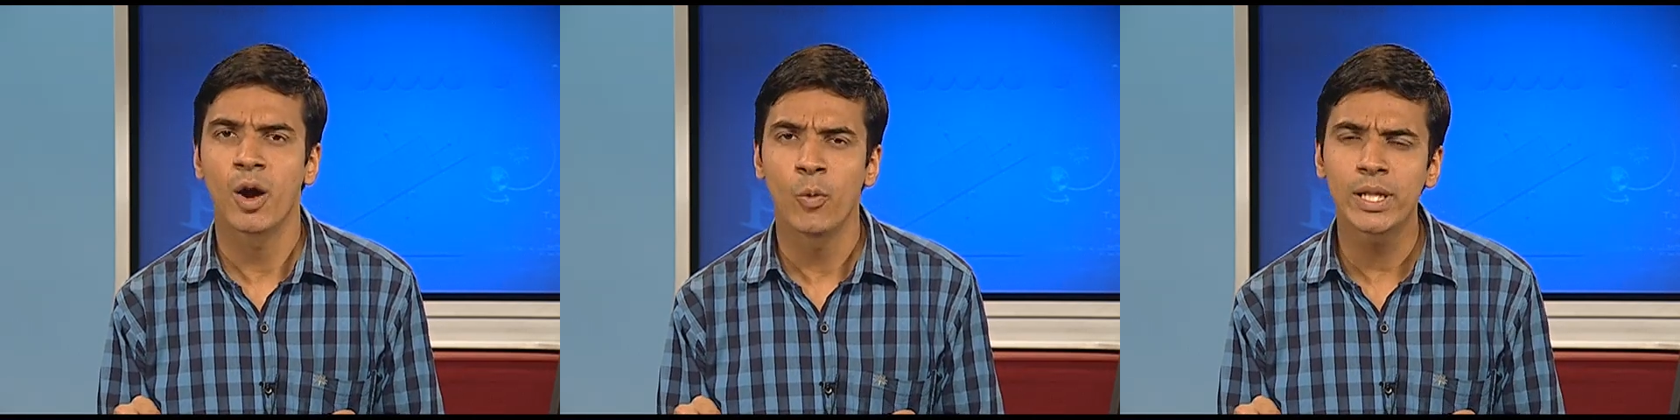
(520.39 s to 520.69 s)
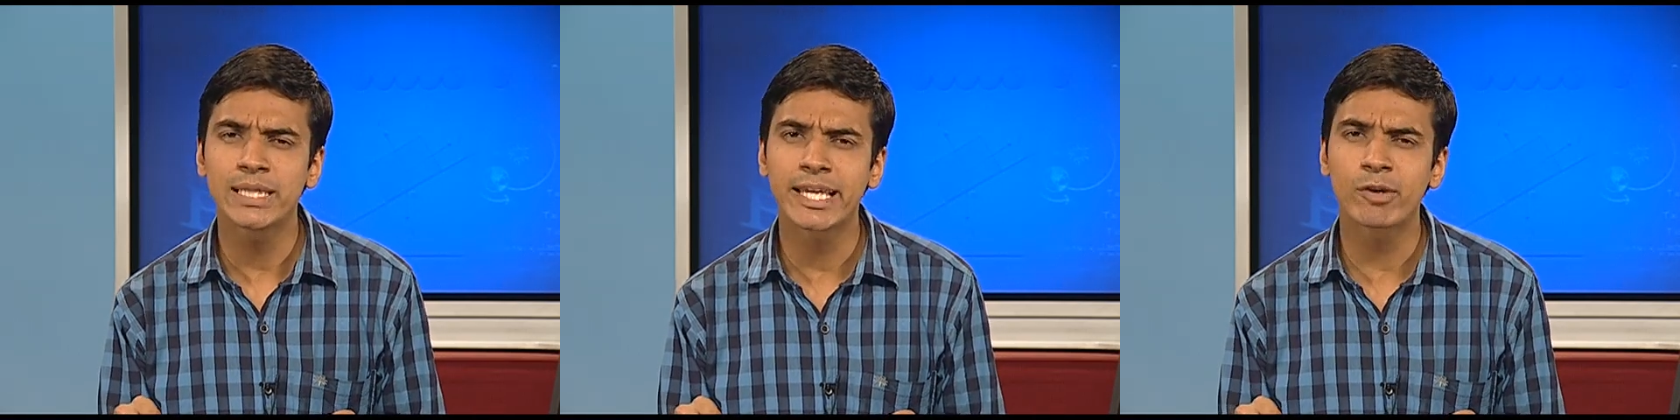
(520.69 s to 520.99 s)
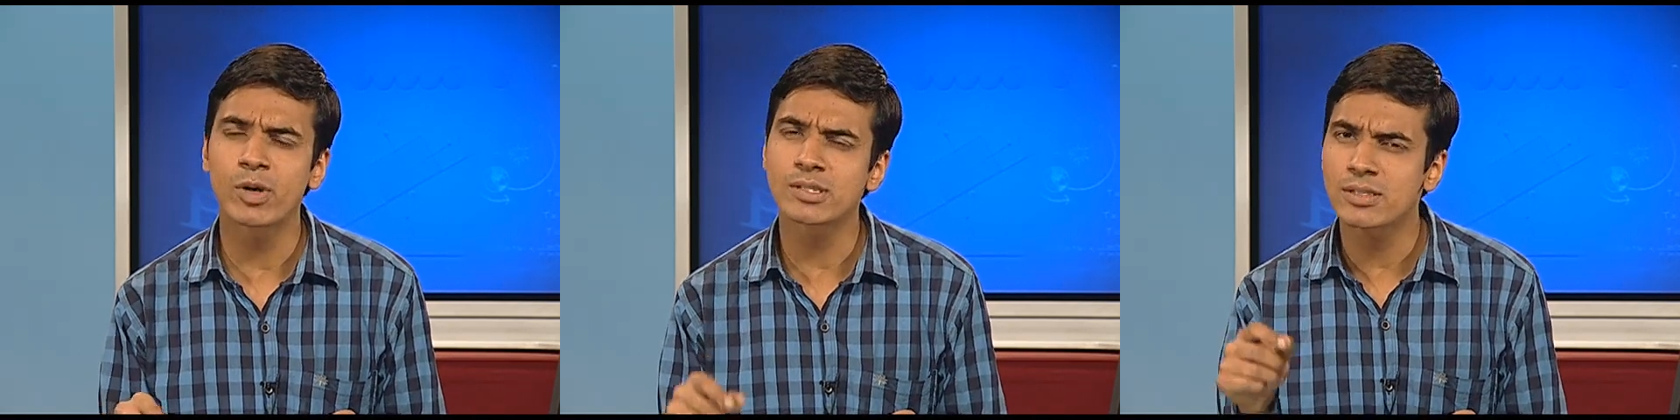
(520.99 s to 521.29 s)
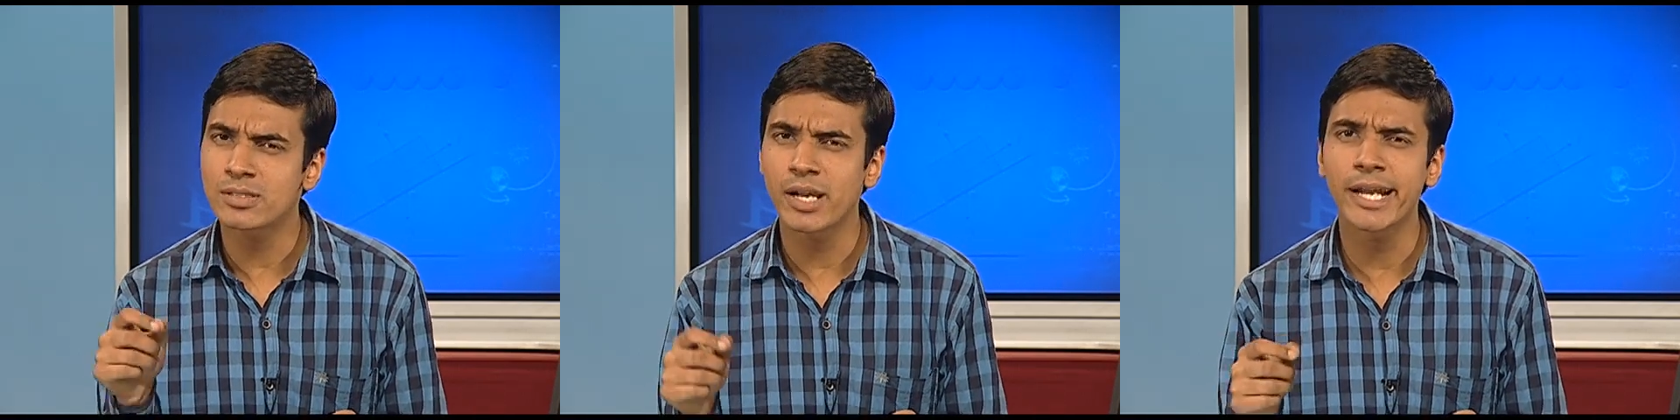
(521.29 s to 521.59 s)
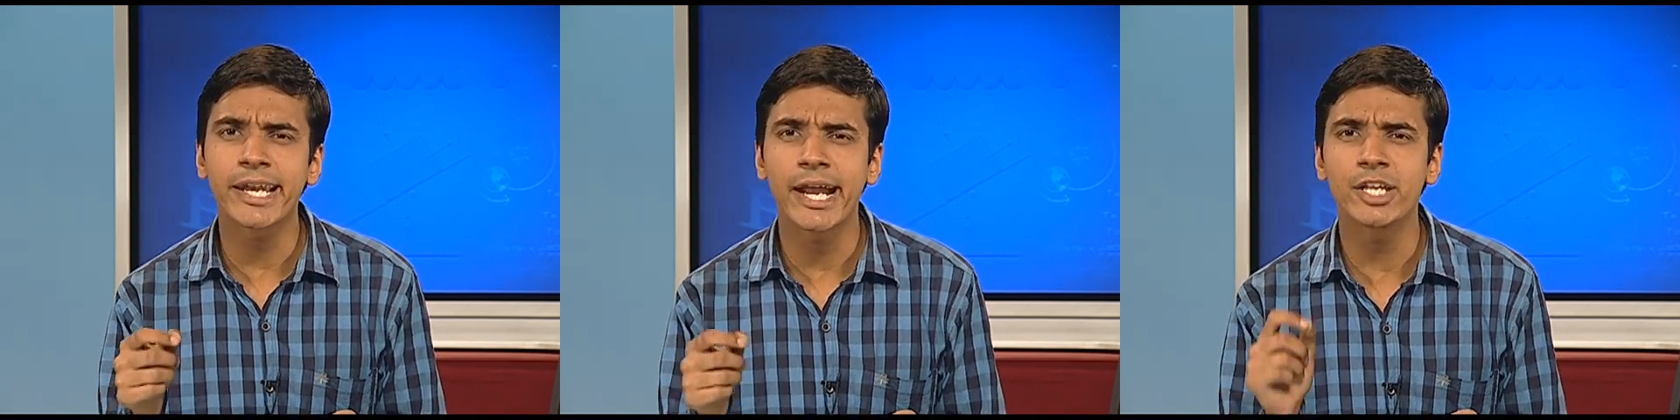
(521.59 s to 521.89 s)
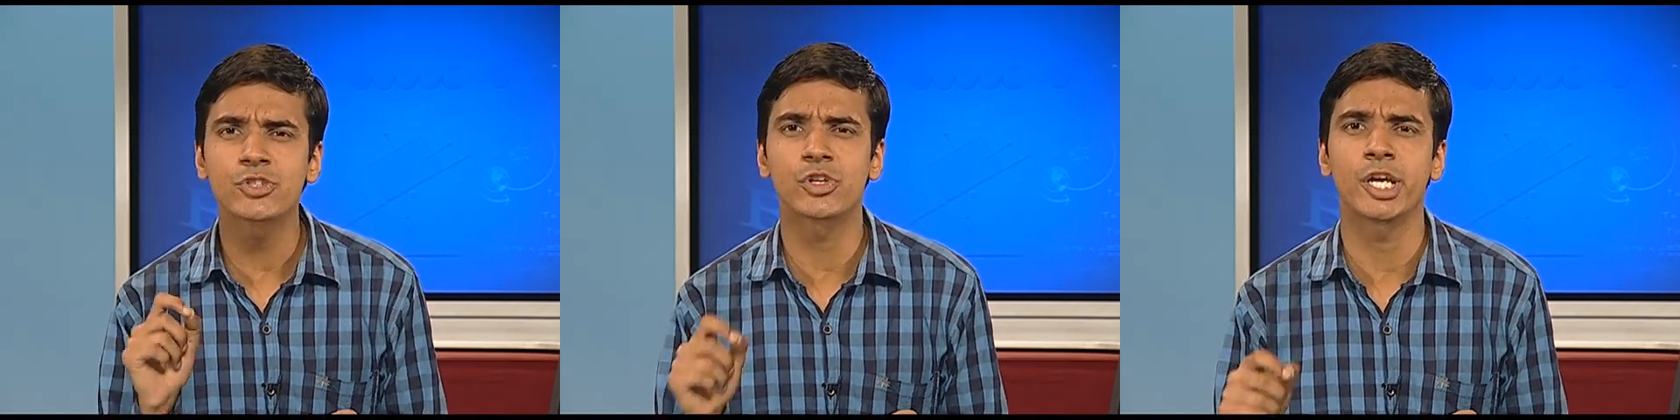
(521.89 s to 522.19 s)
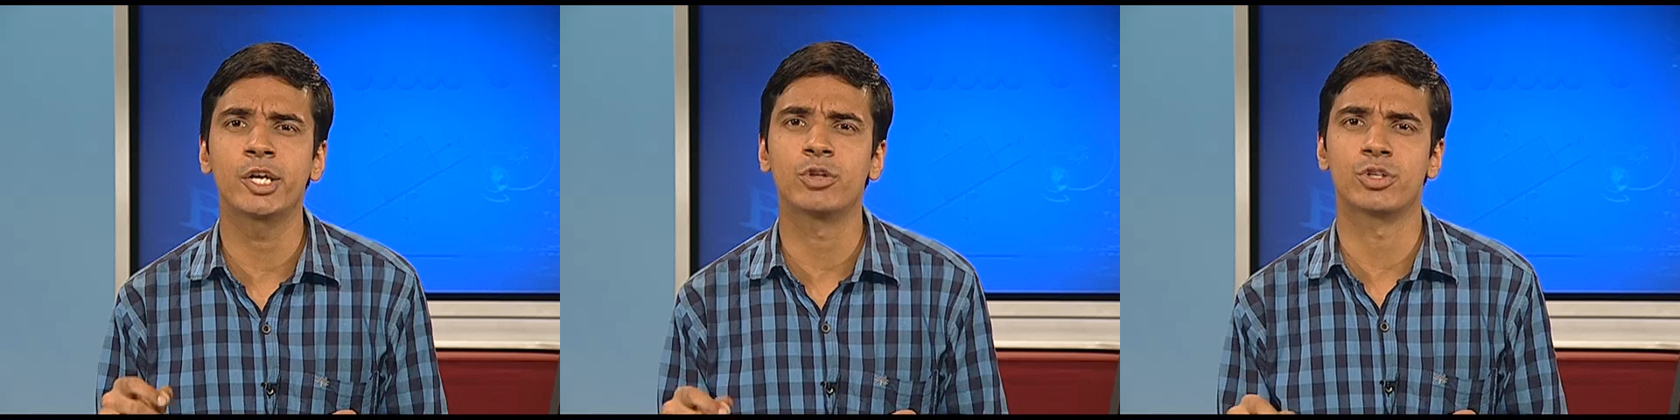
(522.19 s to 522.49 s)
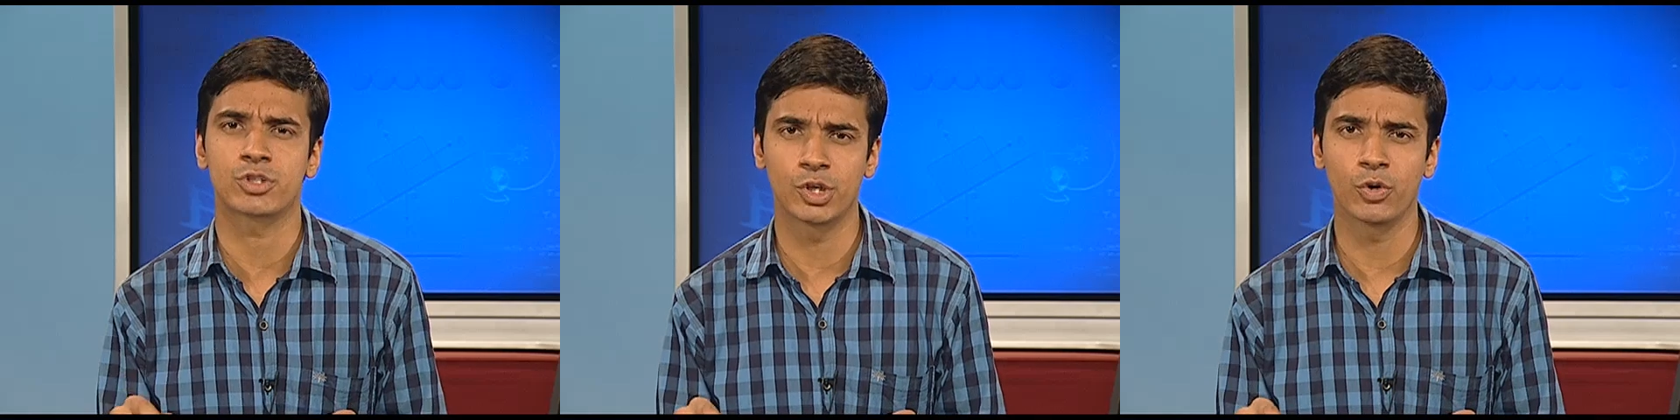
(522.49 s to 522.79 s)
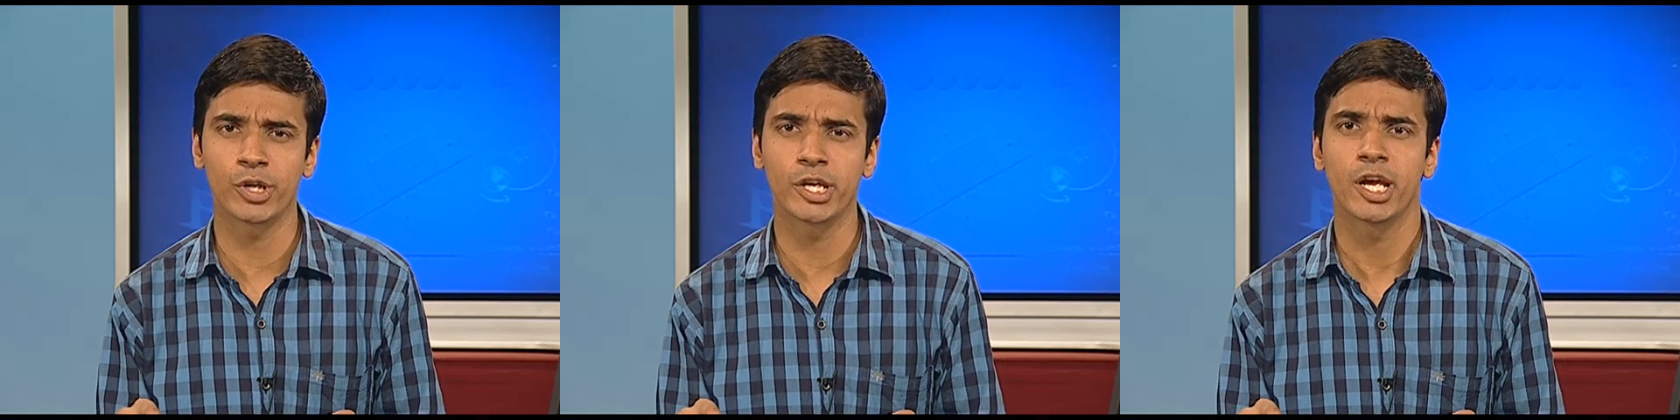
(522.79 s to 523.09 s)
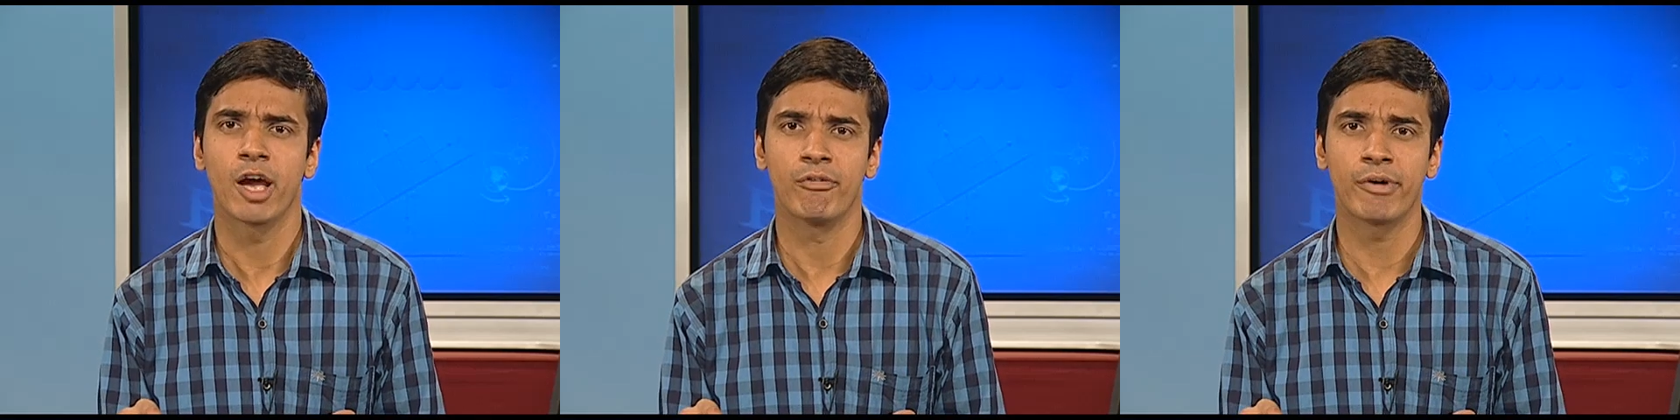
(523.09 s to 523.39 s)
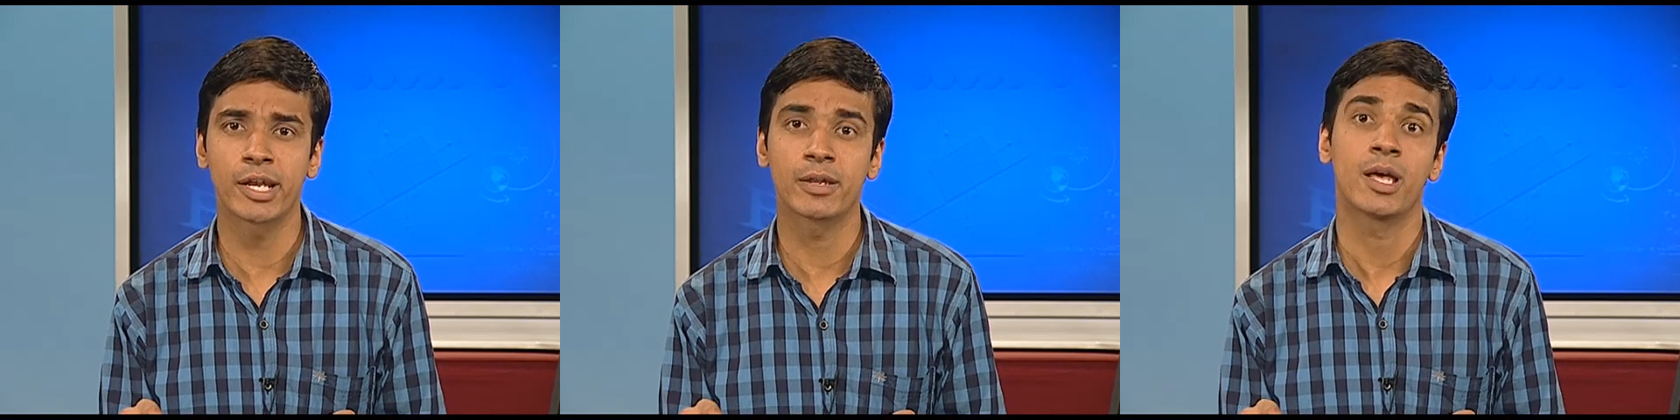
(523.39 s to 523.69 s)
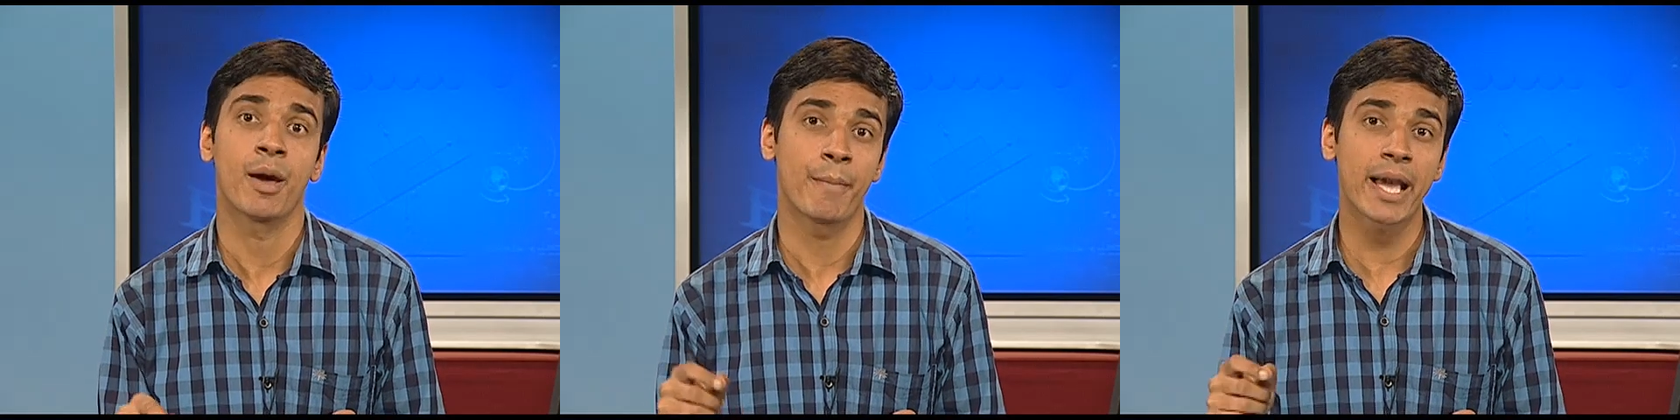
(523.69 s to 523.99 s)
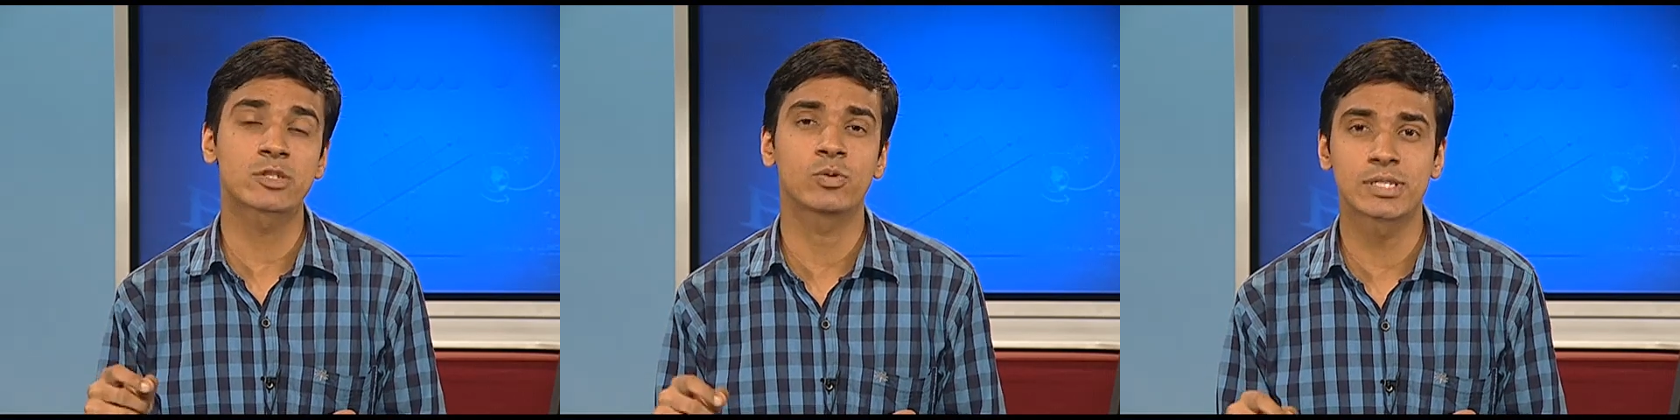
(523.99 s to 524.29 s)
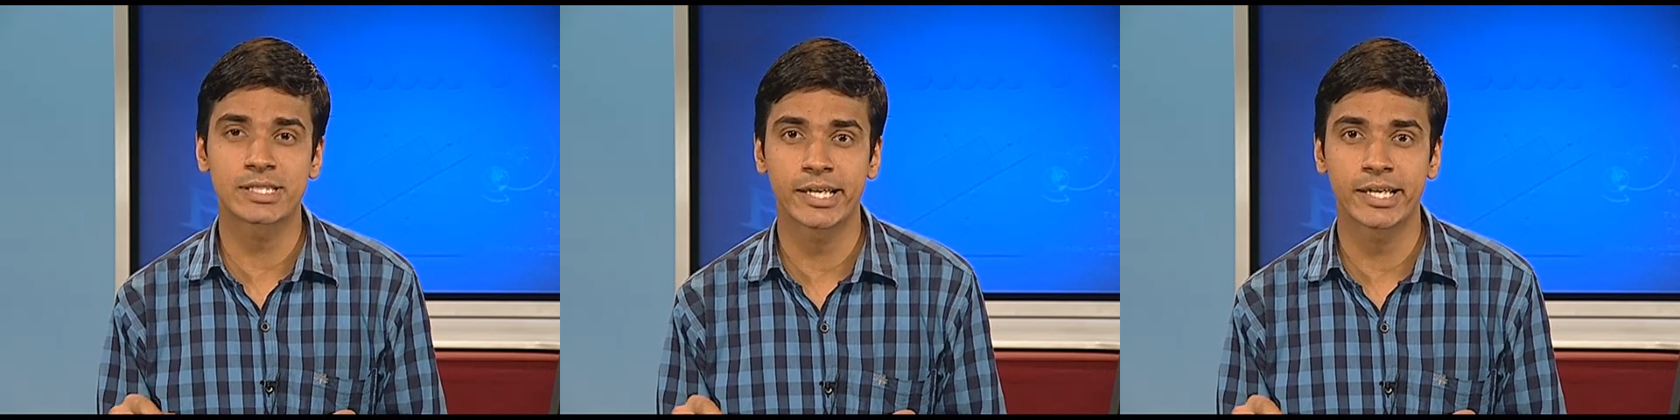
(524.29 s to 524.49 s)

Well, there was a slight addition into this theory when Maxwell,